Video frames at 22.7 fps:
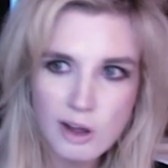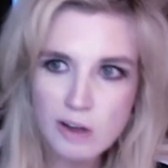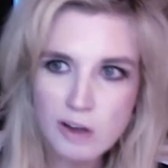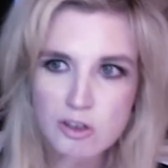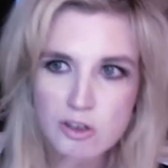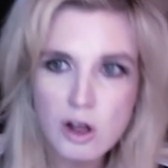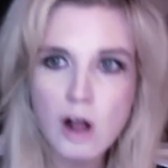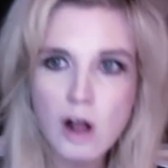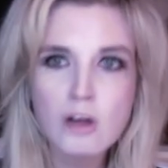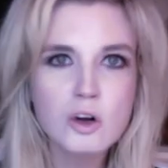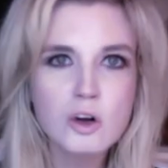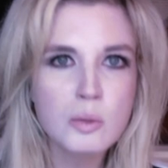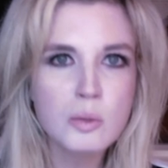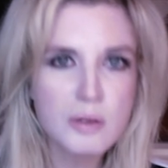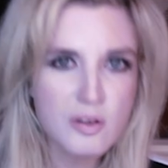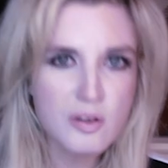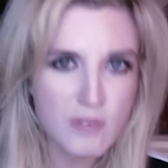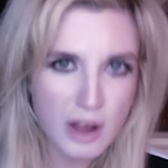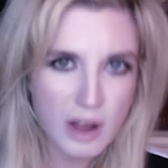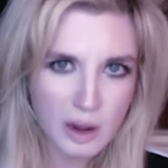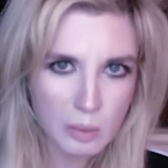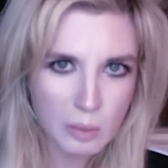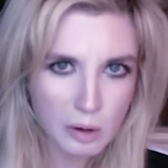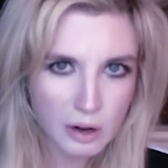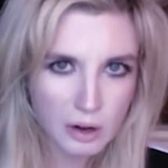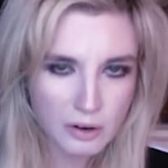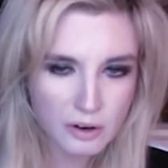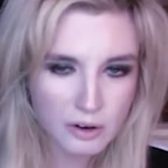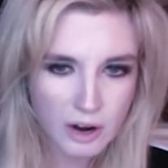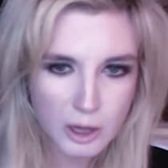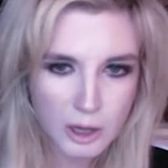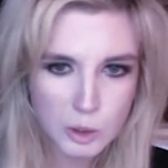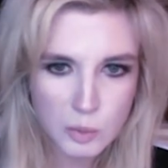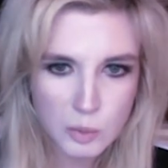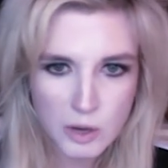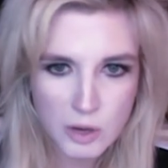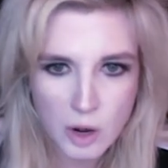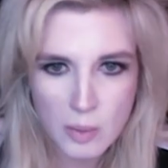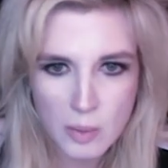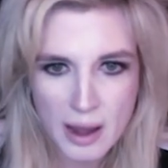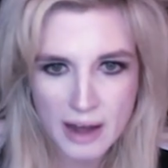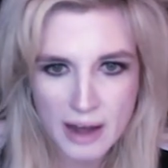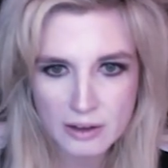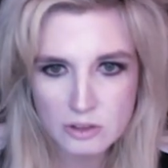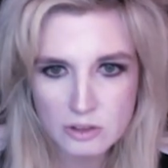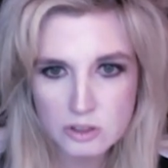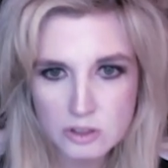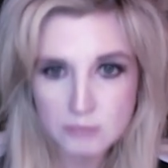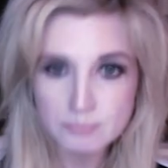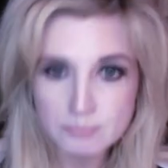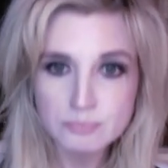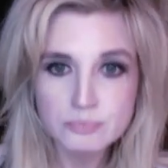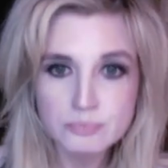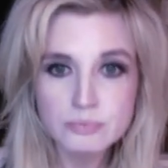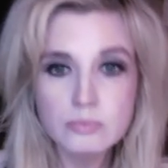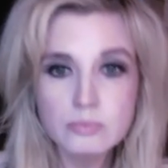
it's all going to be available under HBO Max.